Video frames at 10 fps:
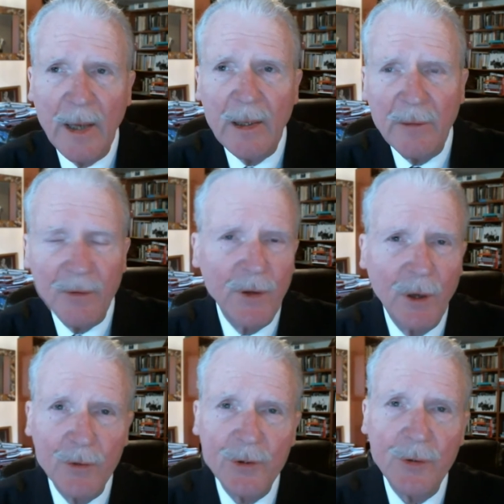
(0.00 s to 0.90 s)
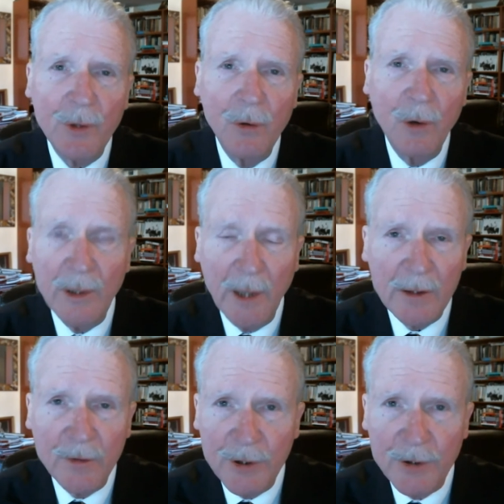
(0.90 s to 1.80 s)
And even those who are
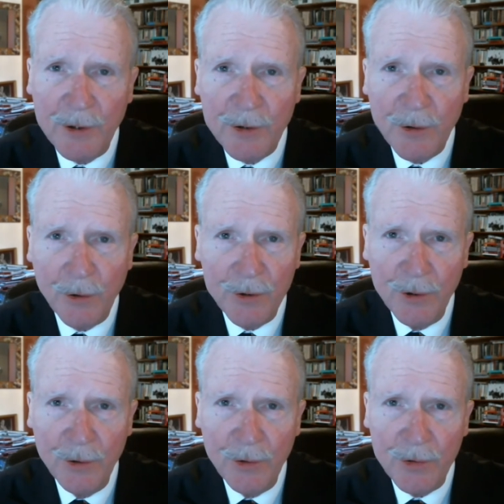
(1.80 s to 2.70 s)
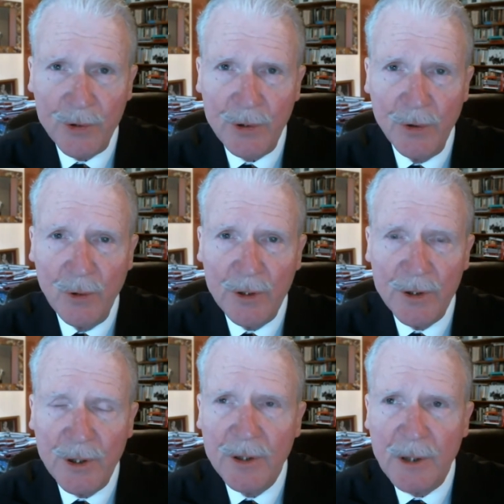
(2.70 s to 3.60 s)
not Christians or Jews who
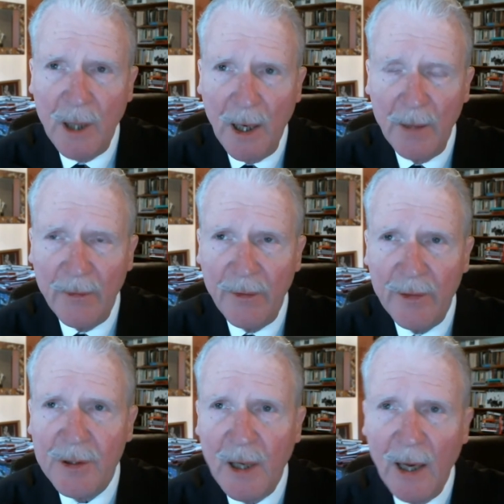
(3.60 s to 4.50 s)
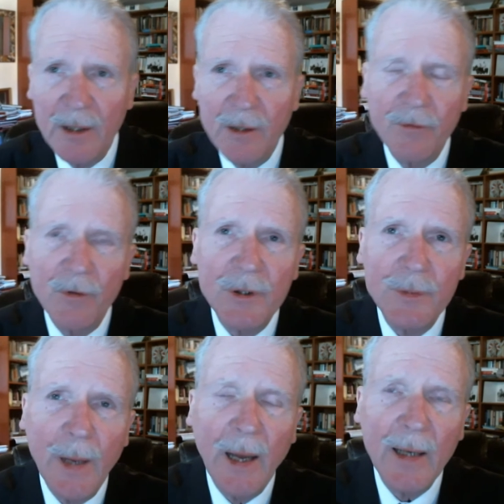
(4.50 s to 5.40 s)
insist on this kind of
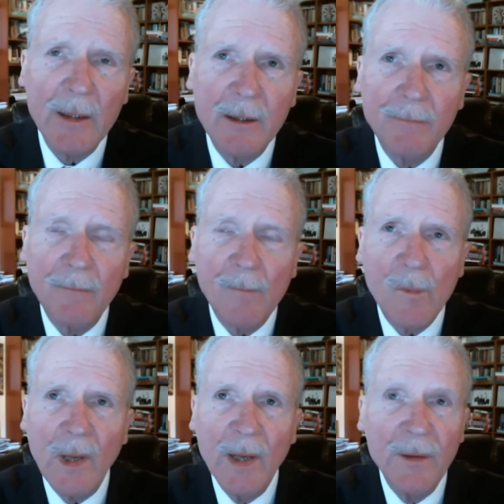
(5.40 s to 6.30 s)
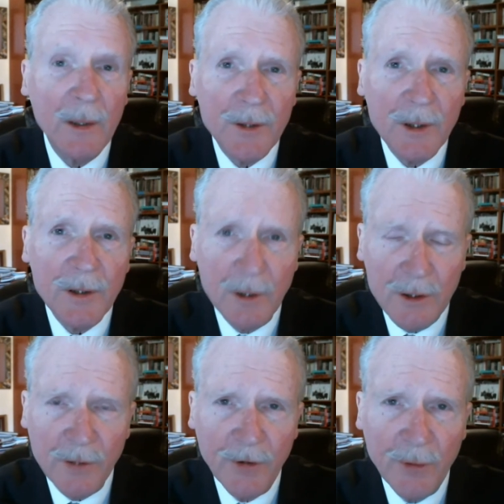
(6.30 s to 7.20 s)
respect and the
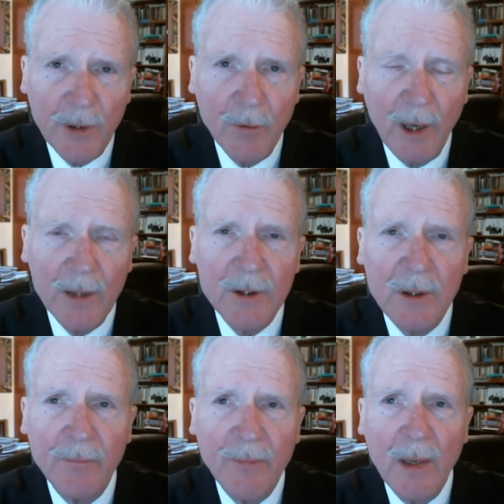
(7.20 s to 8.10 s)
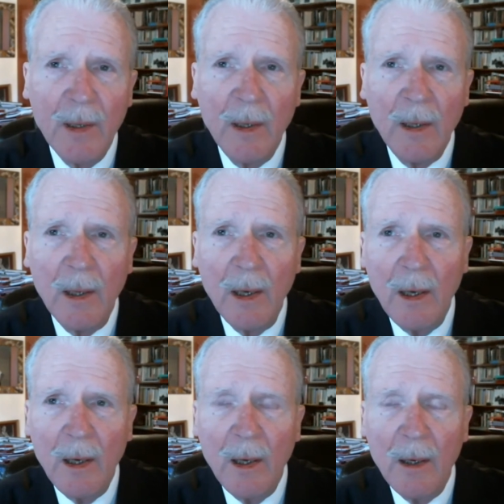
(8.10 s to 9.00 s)
existence of human rights
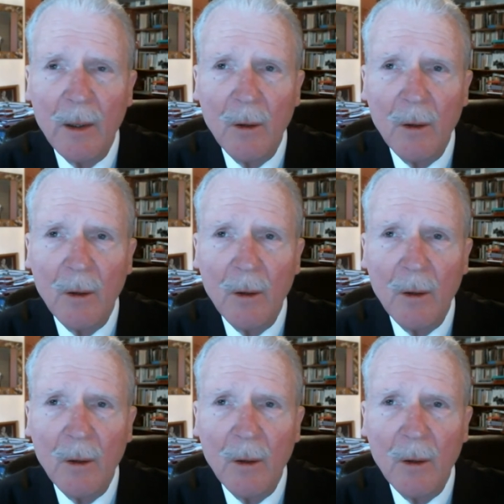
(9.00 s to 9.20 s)
are